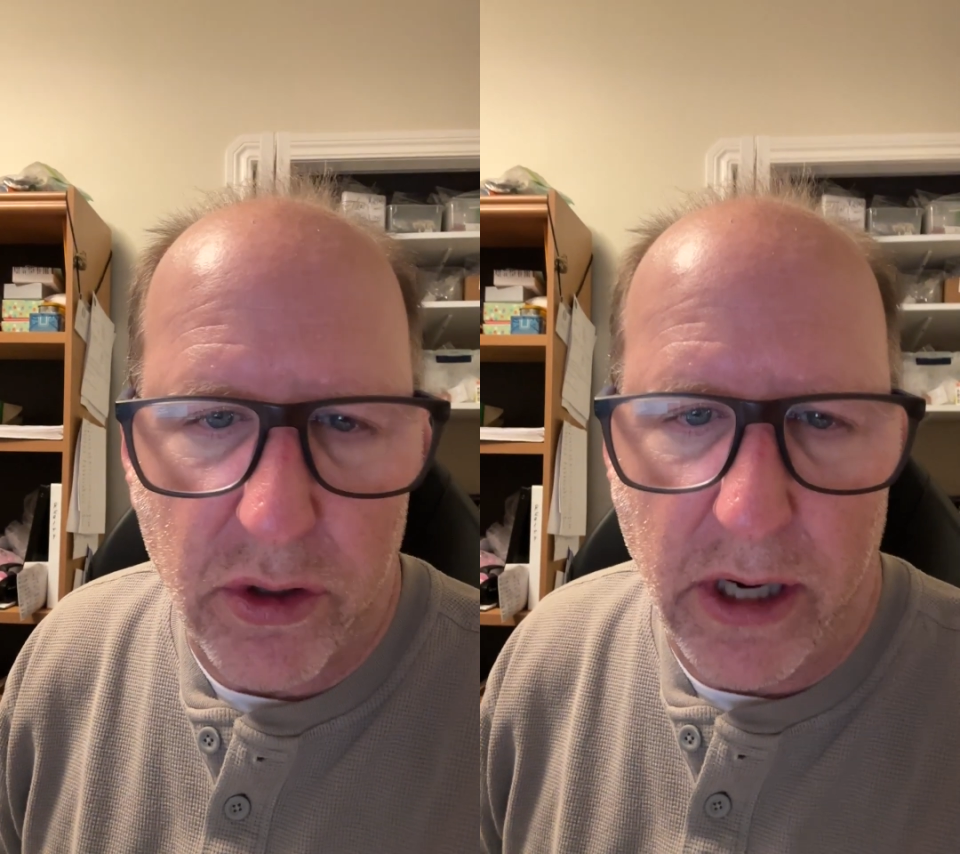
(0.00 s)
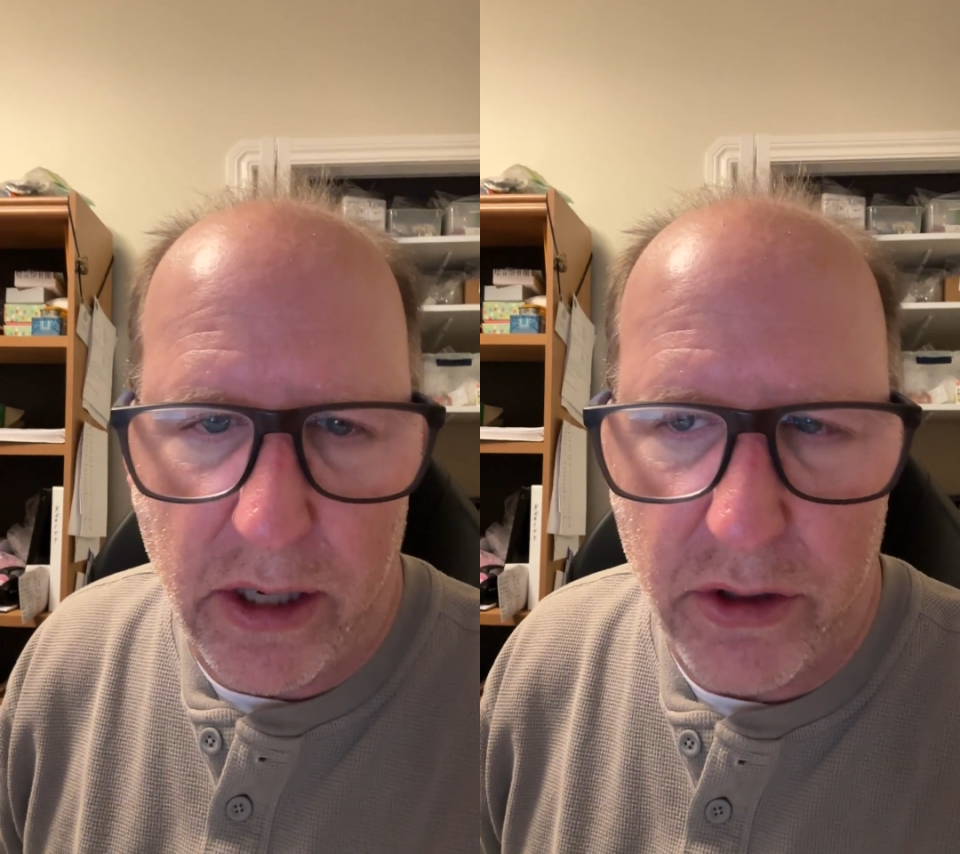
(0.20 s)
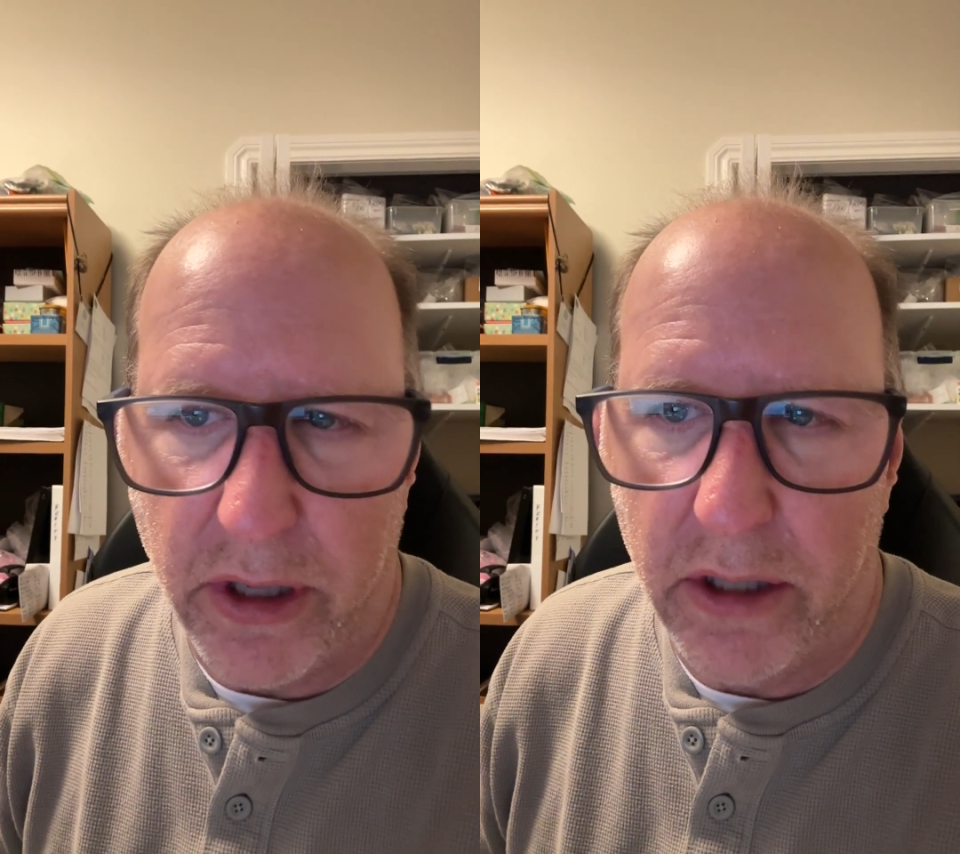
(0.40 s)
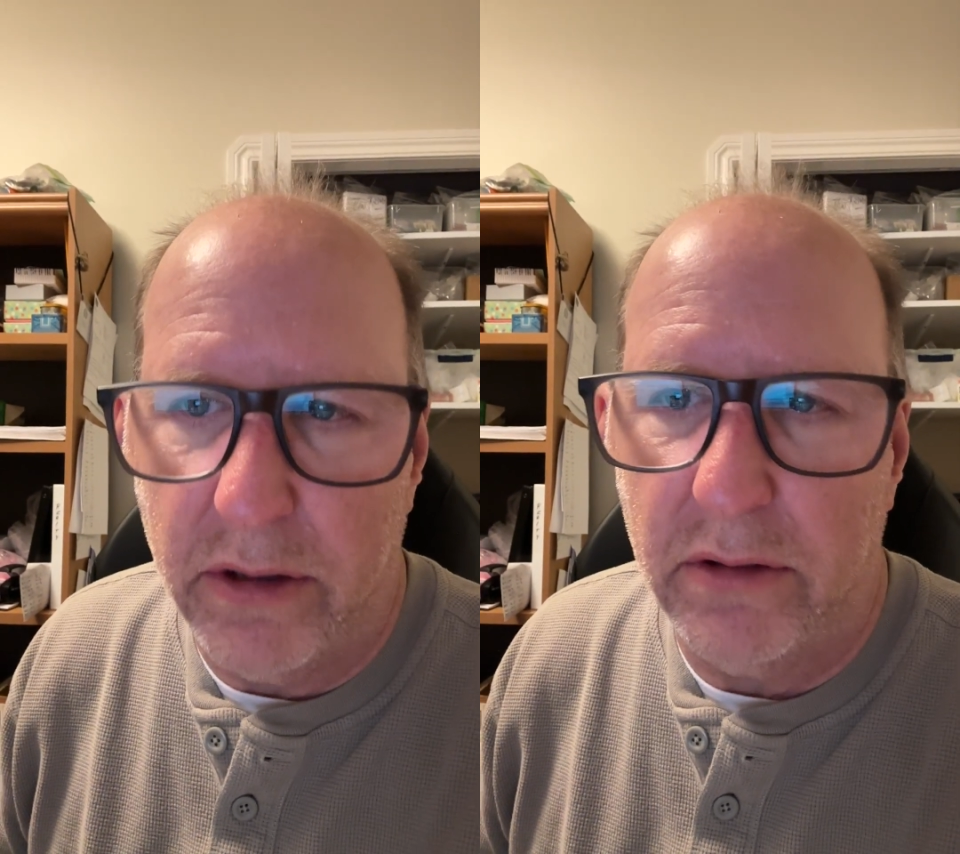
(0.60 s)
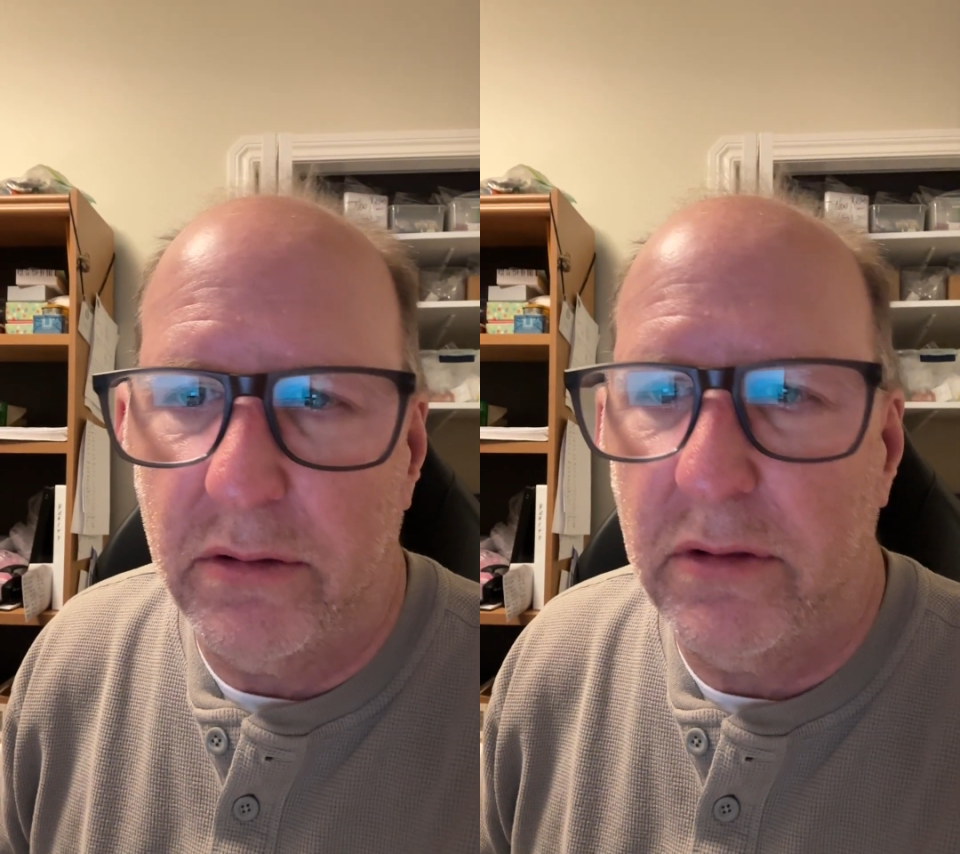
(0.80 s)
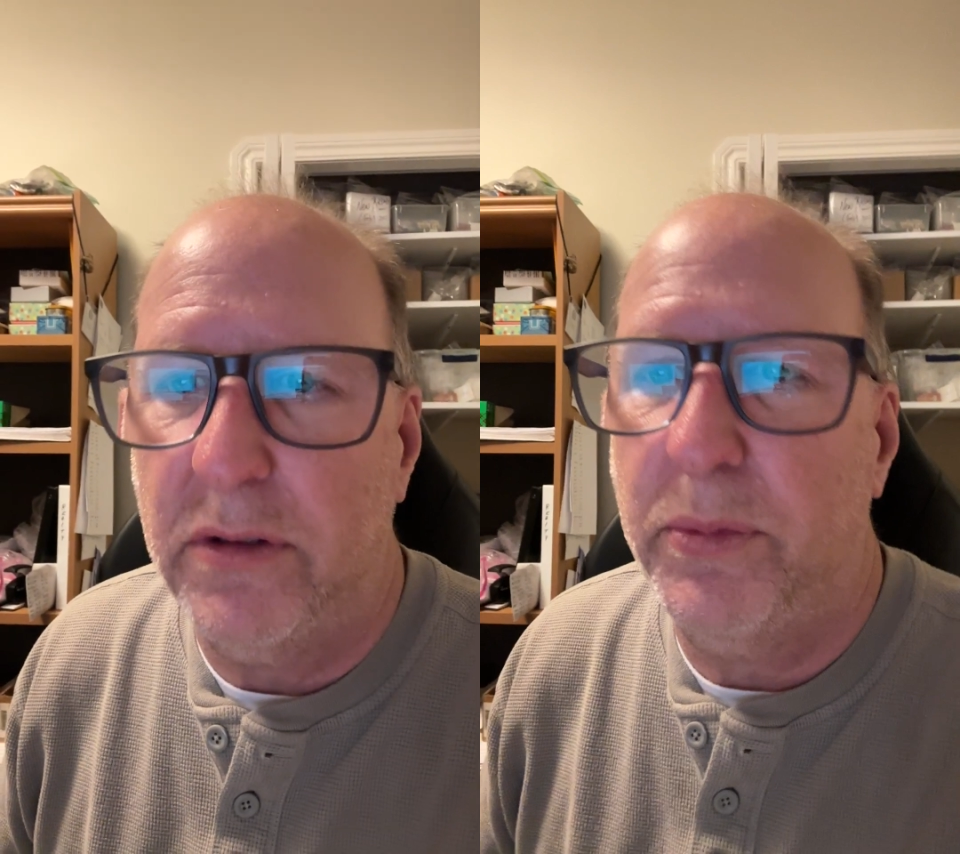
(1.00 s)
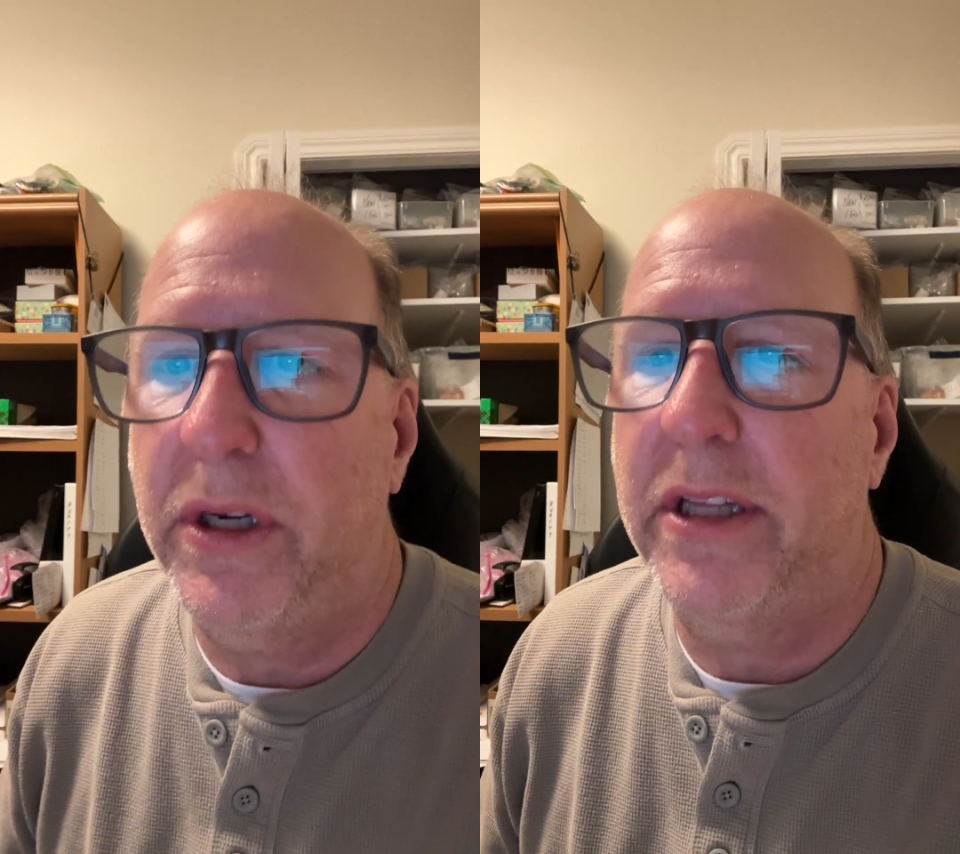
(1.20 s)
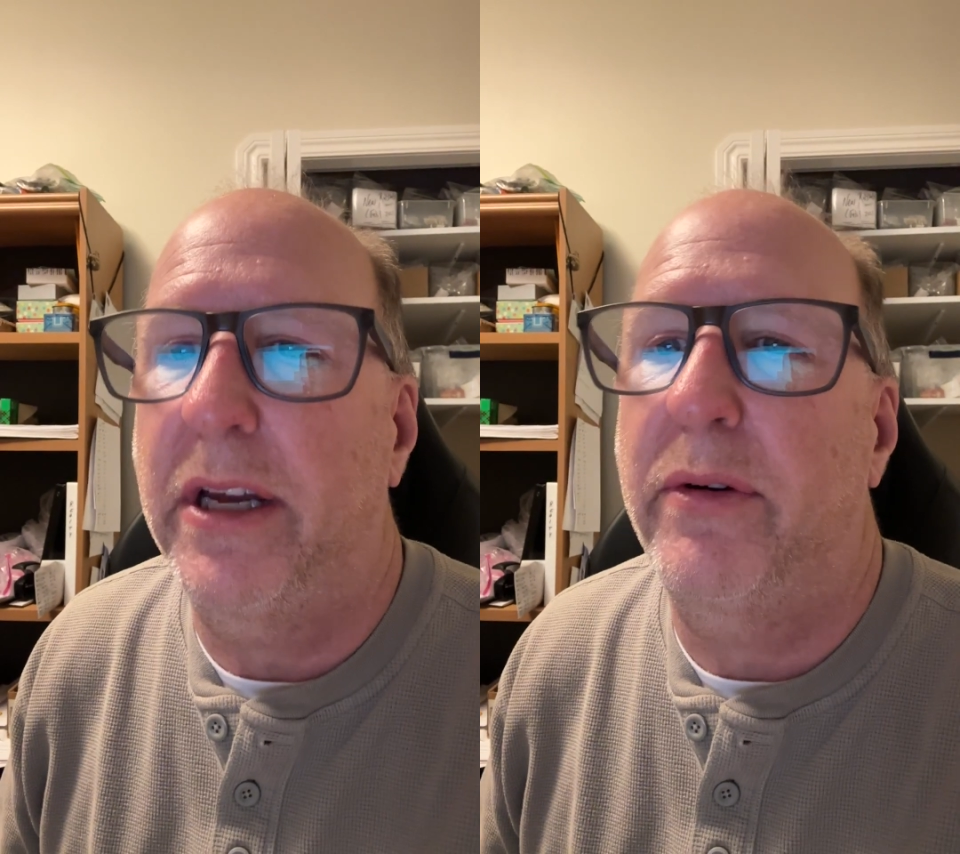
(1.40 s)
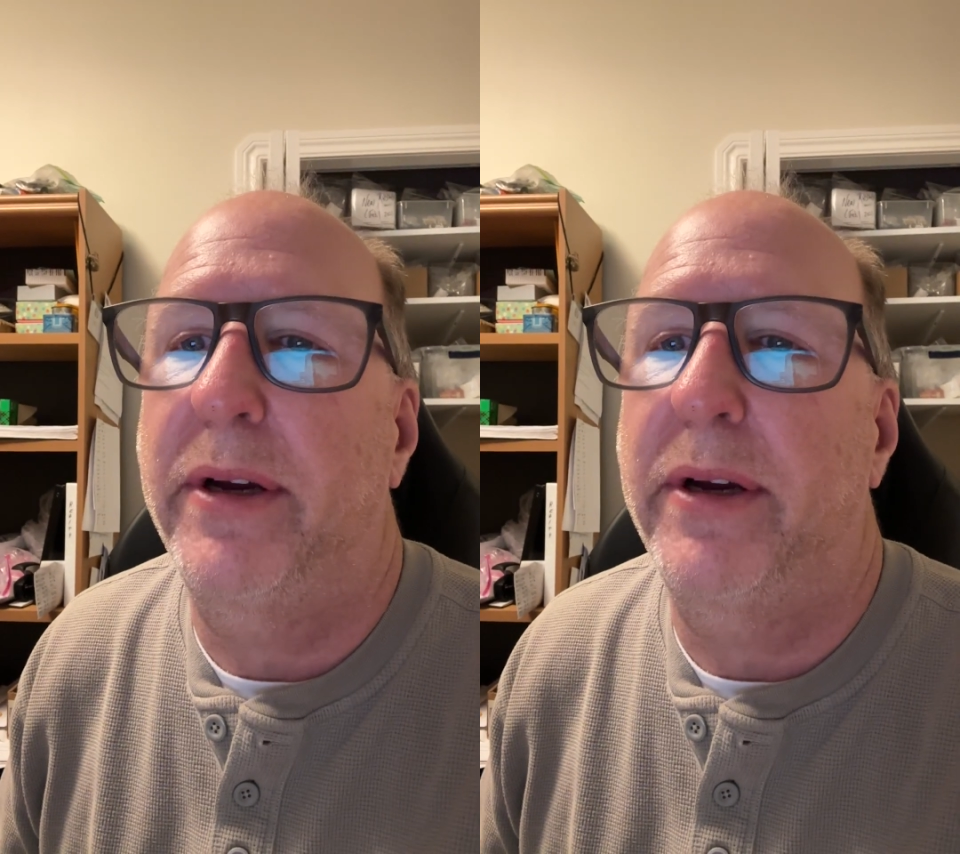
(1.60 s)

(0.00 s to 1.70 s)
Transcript: contract. Let's put it that way.